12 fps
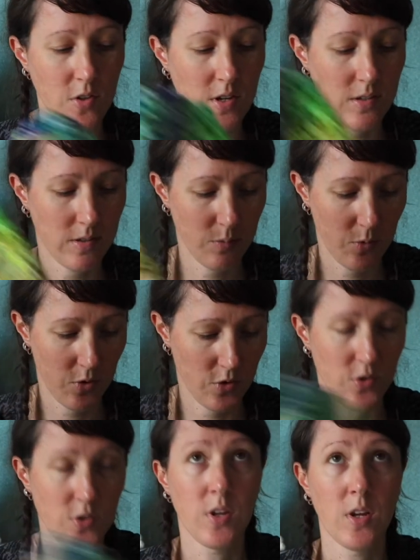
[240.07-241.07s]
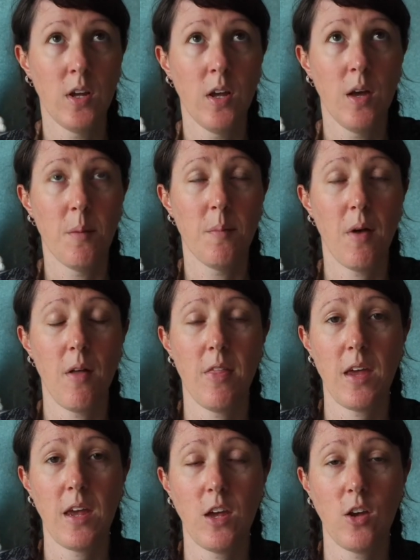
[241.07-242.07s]
this was
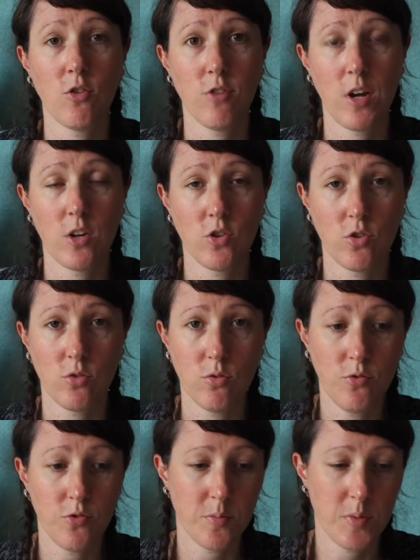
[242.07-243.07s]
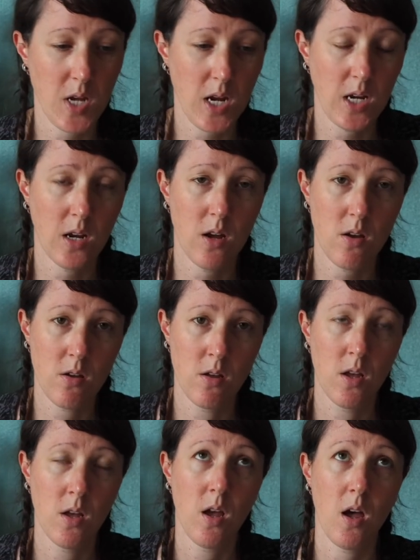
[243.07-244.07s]
the Kria Shawl from Tina
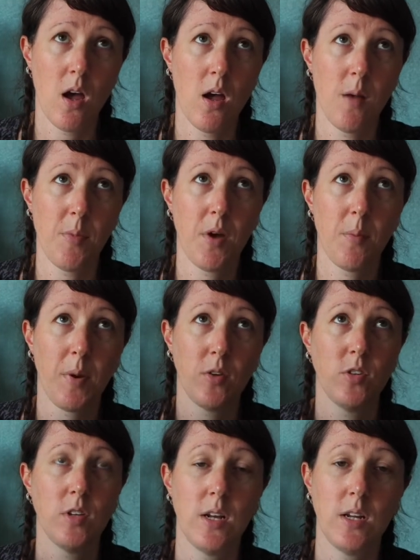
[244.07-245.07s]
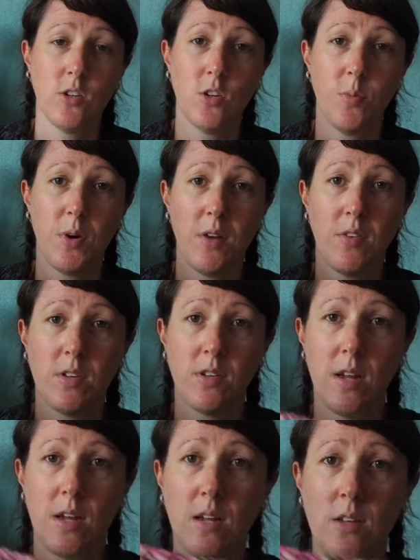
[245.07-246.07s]
that I posted a link to
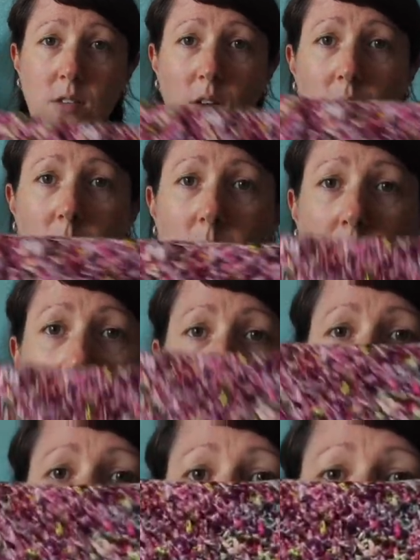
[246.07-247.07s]
previously. So here we go.